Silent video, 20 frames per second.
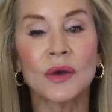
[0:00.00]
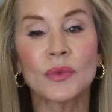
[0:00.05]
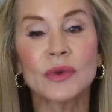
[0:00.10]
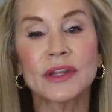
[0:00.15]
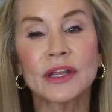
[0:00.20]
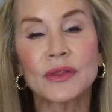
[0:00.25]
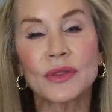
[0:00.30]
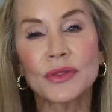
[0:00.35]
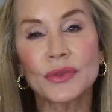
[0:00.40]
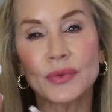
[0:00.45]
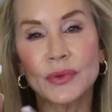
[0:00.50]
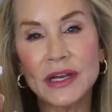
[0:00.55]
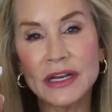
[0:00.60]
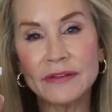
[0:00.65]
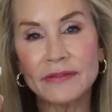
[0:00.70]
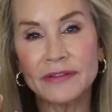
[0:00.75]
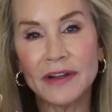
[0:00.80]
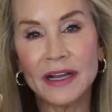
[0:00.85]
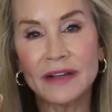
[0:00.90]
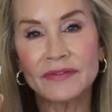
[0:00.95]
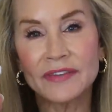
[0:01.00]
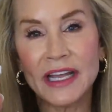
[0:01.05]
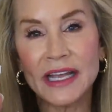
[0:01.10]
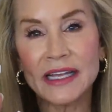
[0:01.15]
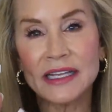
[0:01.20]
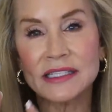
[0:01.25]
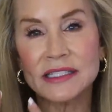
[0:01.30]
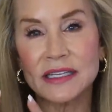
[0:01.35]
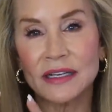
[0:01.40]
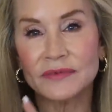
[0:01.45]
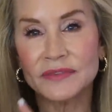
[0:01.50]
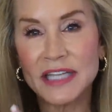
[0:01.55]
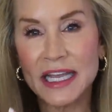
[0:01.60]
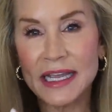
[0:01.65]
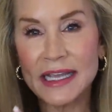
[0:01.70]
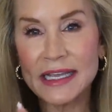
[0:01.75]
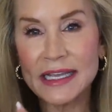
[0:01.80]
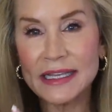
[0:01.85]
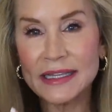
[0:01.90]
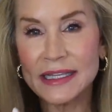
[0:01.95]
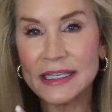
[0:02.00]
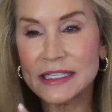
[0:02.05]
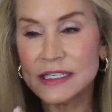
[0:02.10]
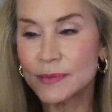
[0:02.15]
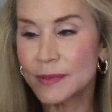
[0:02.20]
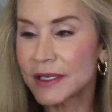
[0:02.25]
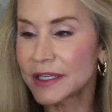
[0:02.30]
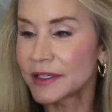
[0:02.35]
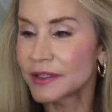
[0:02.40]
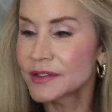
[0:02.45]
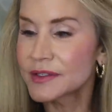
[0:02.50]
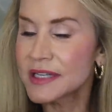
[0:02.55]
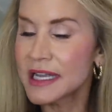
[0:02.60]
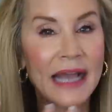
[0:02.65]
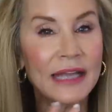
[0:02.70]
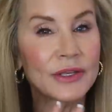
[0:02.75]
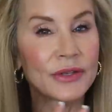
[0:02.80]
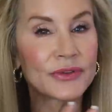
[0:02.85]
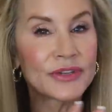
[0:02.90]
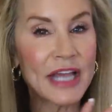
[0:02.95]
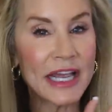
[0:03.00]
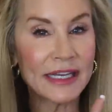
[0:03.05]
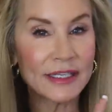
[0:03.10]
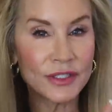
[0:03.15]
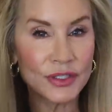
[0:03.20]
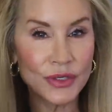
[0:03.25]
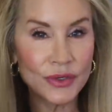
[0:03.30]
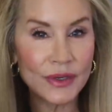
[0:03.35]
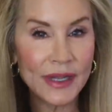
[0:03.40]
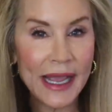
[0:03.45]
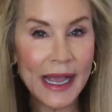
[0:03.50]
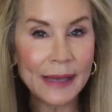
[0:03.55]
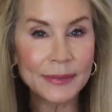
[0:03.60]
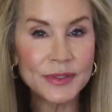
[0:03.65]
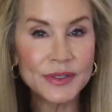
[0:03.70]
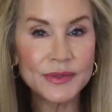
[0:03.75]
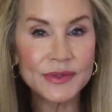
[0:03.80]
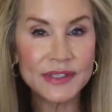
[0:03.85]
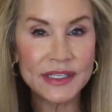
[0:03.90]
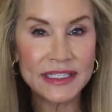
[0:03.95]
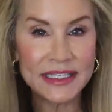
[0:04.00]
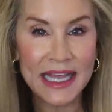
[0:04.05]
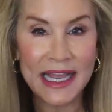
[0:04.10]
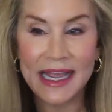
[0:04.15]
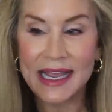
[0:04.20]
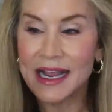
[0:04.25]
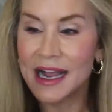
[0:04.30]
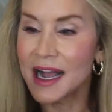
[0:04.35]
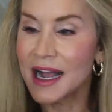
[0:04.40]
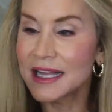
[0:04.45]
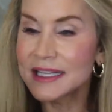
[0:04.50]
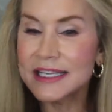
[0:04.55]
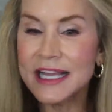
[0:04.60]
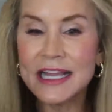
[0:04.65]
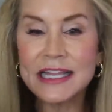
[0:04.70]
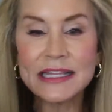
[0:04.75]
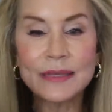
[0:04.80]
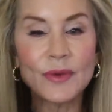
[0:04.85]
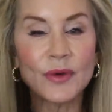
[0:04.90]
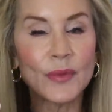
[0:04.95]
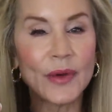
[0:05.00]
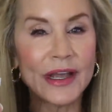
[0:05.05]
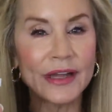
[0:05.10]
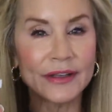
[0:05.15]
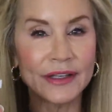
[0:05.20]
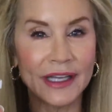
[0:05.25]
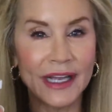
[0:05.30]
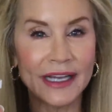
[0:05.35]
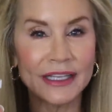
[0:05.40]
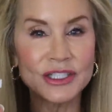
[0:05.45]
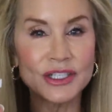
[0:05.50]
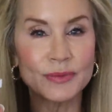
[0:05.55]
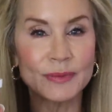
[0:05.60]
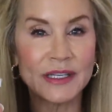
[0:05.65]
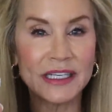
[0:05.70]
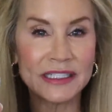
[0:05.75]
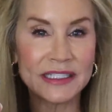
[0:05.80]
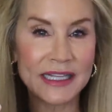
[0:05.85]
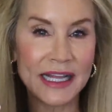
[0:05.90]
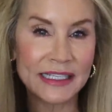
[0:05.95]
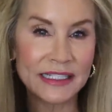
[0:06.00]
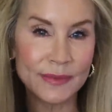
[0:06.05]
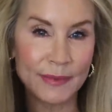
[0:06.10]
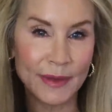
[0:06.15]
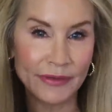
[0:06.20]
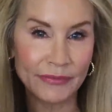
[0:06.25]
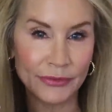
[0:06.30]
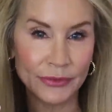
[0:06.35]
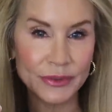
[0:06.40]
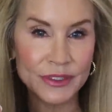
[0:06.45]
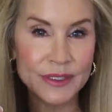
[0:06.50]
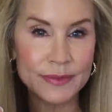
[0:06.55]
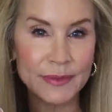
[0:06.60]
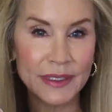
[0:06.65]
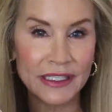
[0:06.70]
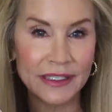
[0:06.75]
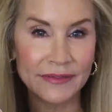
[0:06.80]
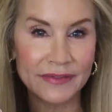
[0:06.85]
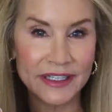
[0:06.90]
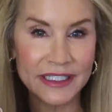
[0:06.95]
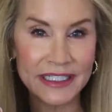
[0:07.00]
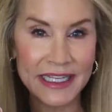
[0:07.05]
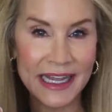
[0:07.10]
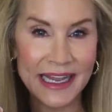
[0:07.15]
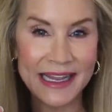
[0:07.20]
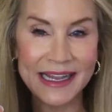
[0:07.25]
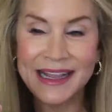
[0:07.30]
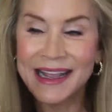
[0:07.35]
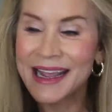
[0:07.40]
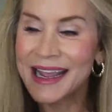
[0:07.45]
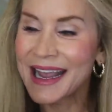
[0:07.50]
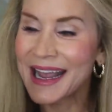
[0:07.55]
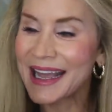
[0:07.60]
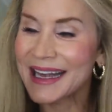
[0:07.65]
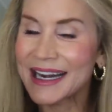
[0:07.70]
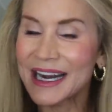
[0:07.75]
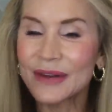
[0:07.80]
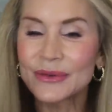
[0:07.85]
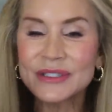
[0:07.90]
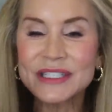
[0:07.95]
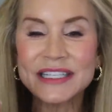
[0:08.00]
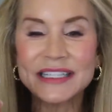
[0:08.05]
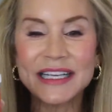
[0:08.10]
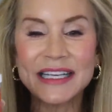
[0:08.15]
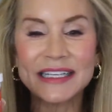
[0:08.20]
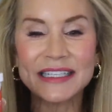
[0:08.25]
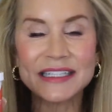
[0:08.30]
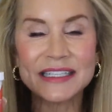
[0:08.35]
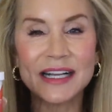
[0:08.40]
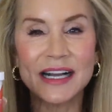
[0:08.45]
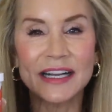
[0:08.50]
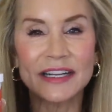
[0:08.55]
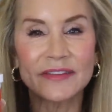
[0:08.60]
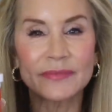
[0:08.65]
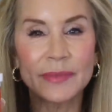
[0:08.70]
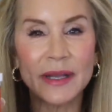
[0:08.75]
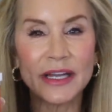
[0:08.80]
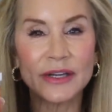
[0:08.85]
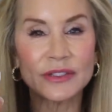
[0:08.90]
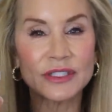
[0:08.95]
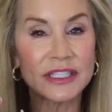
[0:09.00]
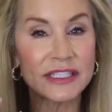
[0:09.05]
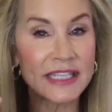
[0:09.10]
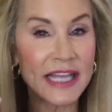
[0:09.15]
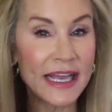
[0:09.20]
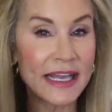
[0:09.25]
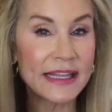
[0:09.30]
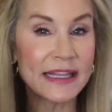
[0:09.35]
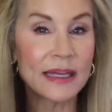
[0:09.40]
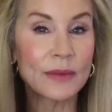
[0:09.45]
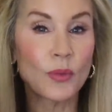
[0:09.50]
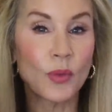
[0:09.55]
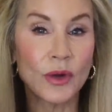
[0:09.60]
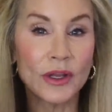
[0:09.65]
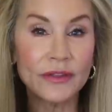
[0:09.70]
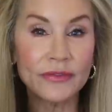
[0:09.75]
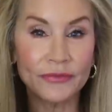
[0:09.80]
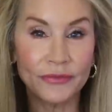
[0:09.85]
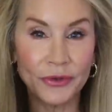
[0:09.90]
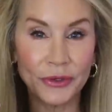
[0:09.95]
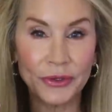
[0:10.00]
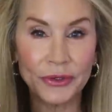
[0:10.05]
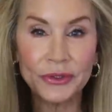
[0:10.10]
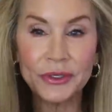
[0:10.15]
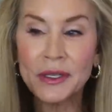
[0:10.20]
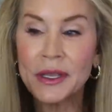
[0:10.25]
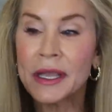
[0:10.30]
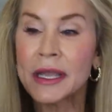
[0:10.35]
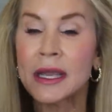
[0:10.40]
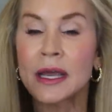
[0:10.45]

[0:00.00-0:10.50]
Within three to five days of taking these pills, and you take two capsules a day, I take them around lunch because that's my first meal of the day, and I always think it's kind of better to take them with food.